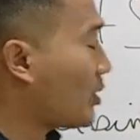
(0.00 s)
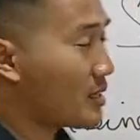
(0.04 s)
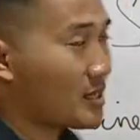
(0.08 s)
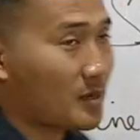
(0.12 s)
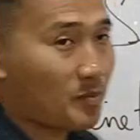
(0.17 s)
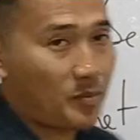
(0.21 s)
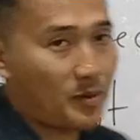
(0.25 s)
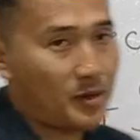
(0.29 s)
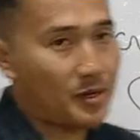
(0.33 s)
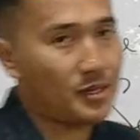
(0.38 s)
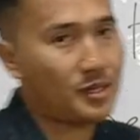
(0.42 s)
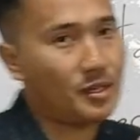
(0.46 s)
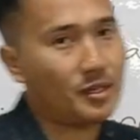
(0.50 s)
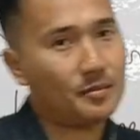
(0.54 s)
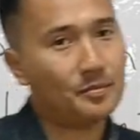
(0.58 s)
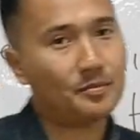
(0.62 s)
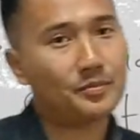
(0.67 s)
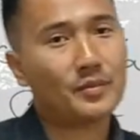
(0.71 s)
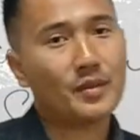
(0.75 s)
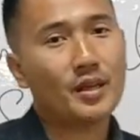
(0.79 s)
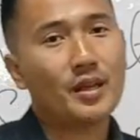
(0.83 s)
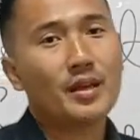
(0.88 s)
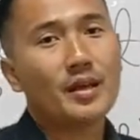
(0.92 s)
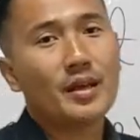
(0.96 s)
is a person.
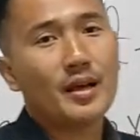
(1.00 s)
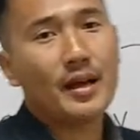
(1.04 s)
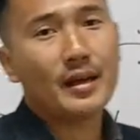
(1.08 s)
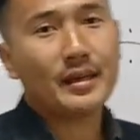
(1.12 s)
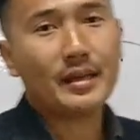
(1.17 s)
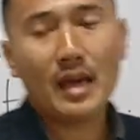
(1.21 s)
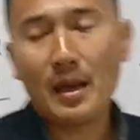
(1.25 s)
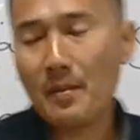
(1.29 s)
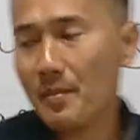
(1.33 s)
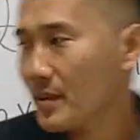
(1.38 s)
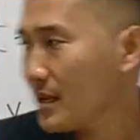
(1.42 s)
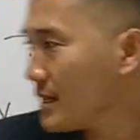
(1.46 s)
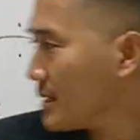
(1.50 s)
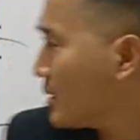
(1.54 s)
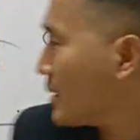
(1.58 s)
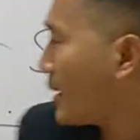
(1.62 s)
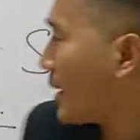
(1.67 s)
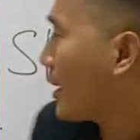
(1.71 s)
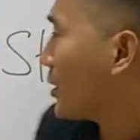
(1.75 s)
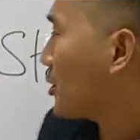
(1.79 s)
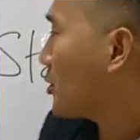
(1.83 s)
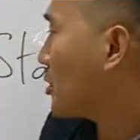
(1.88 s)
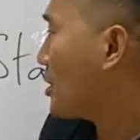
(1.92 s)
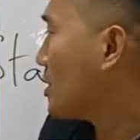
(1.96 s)
Cabinet
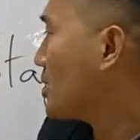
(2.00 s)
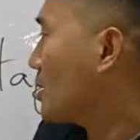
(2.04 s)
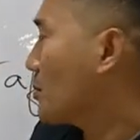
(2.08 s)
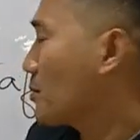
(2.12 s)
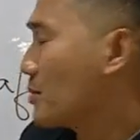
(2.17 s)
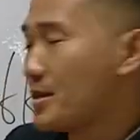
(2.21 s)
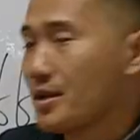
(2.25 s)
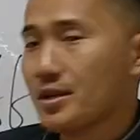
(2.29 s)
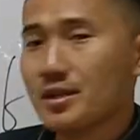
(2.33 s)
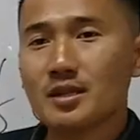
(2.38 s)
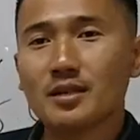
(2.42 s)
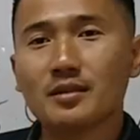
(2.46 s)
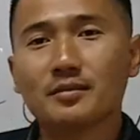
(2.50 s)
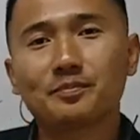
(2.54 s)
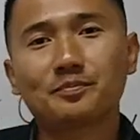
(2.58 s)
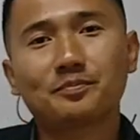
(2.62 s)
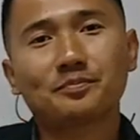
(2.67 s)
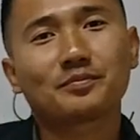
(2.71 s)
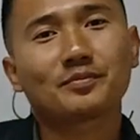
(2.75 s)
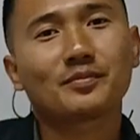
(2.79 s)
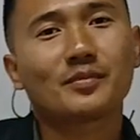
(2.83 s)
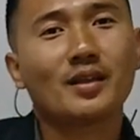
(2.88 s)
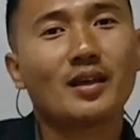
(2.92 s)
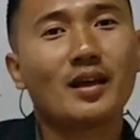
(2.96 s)
Secretary is a person,
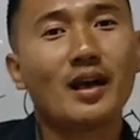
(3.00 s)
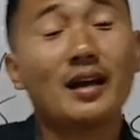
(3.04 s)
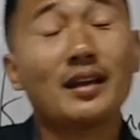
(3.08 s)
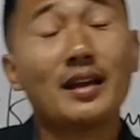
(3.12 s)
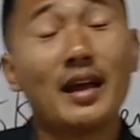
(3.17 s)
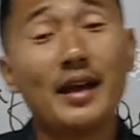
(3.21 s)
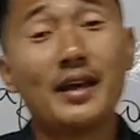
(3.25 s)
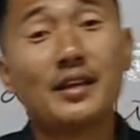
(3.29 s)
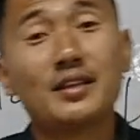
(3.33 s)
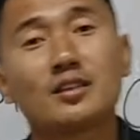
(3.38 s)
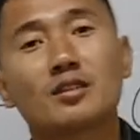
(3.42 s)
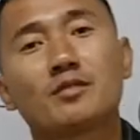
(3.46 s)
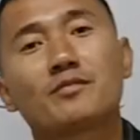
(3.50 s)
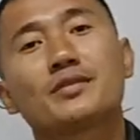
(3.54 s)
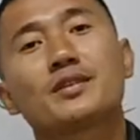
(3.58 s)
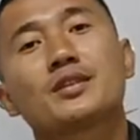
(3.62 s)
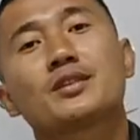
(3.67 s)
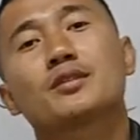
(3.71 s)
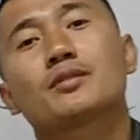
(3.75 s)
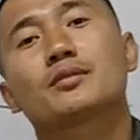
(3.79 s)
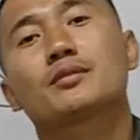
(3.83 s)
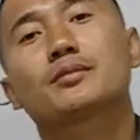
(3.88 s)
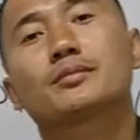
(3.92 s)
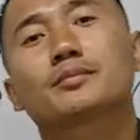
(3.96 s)
an IAS
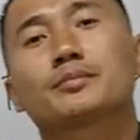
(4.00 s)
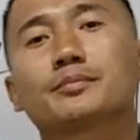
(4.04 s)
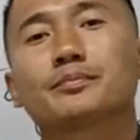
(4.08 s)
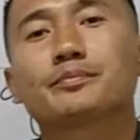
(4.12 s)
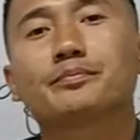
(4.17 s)
officer.